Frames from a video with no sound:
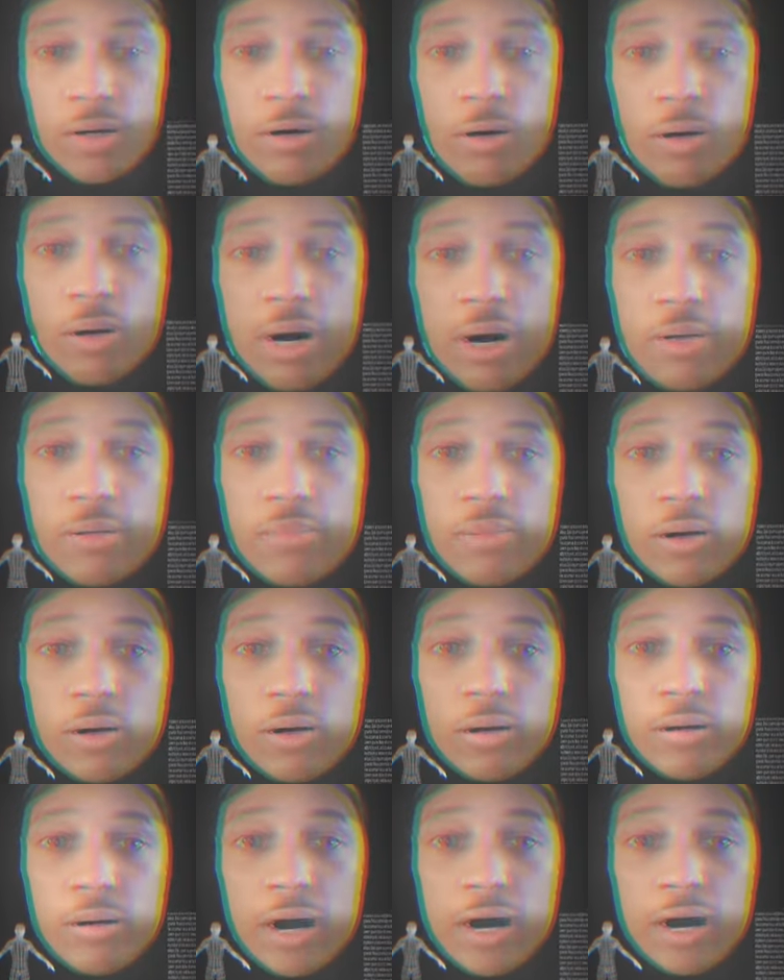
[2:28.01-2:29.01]
to live like a
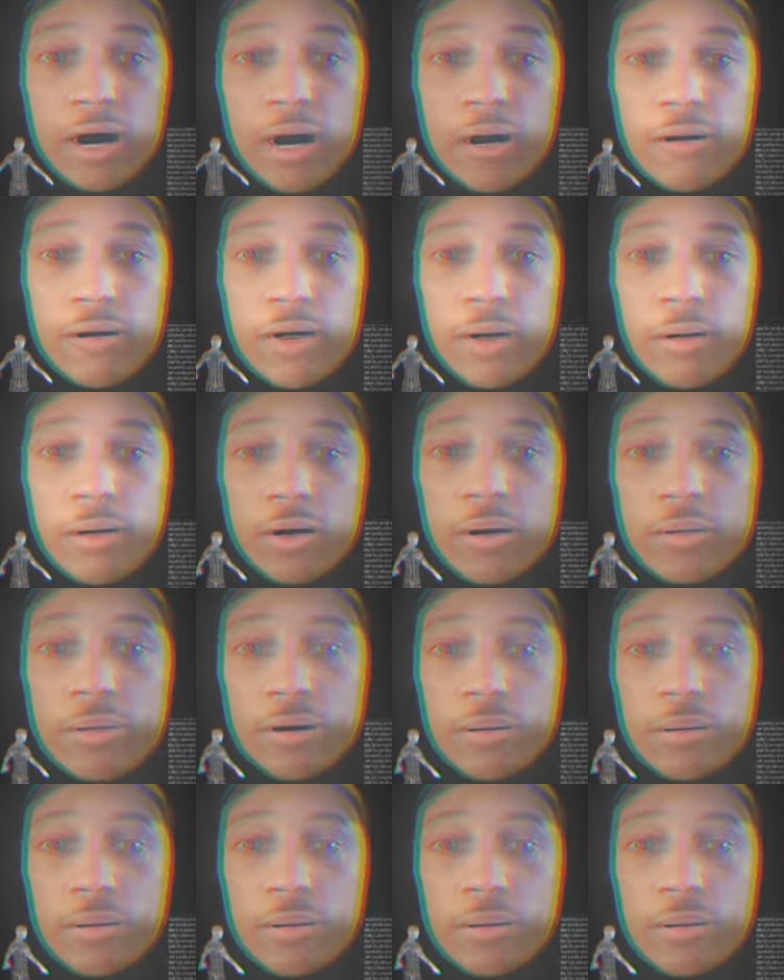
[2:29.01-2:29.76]
fool. Take care, family.